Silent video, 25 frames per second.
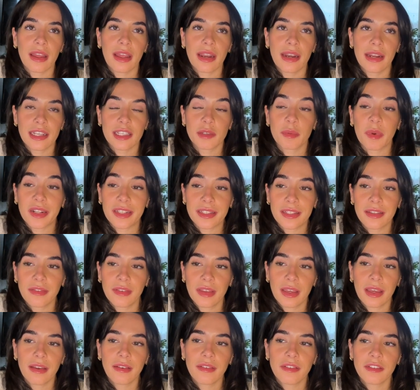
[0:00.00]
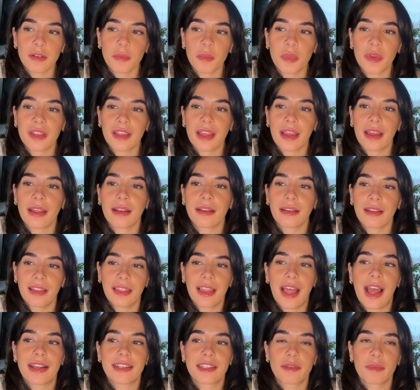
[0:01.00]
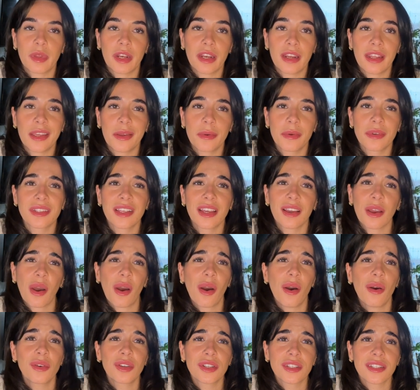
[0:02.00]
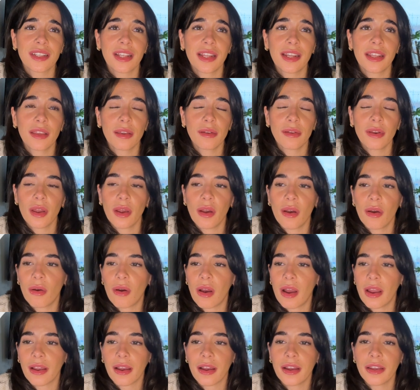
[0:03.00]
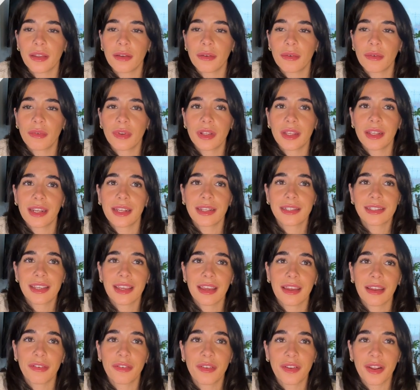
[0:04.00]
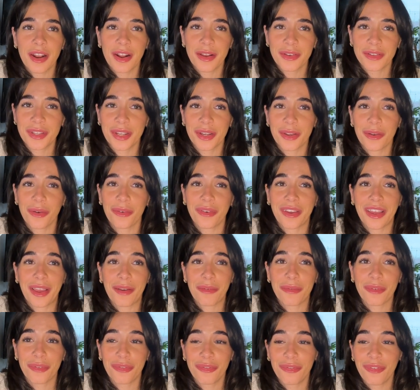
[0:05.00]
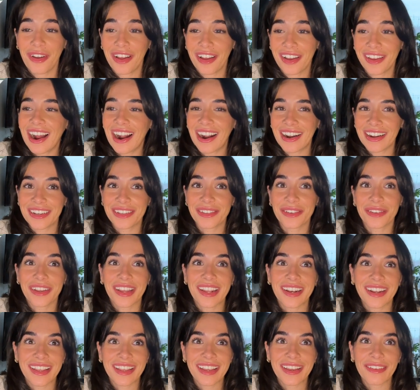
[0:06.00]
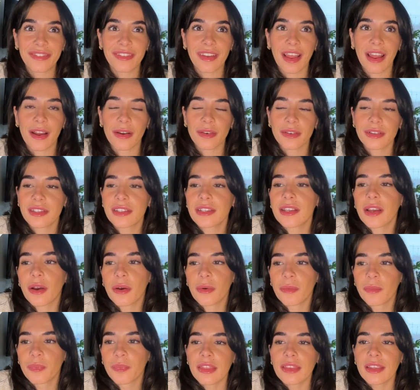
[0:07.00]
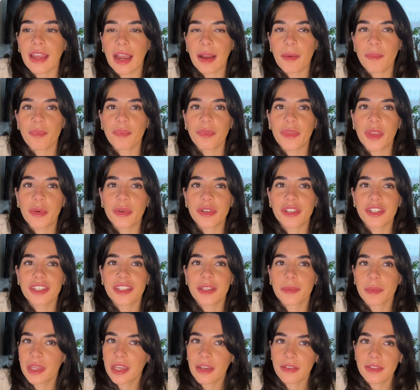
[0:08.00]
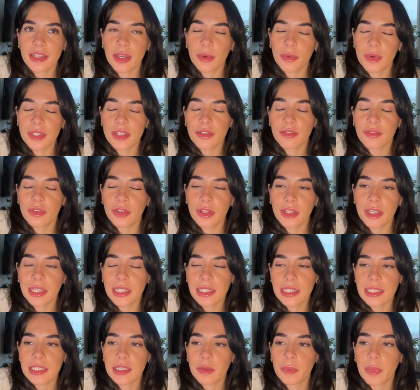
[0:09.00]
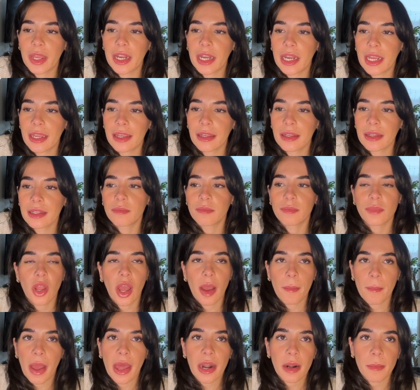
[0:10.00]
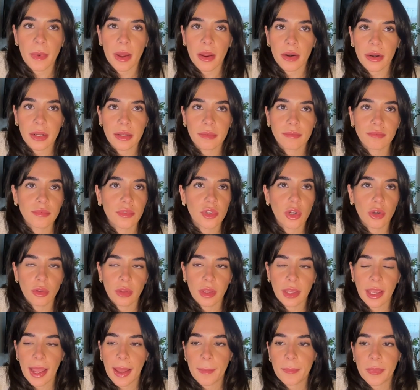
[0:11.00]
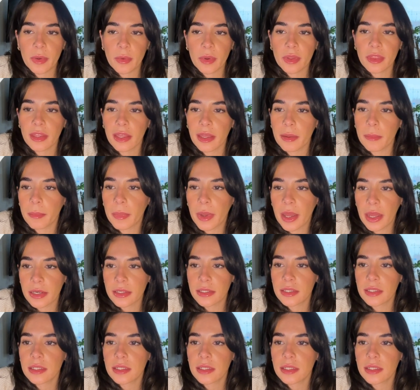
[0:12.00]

an expensive gift. But then last minute, he was like, oh, just letting you know, I got you a really nice gift. And I was like, okay, well, fuck, I need to go get a gift now. So yeah, there was just some gifts I wasn't fully anticipating. Not mad about it, totally happy with it. But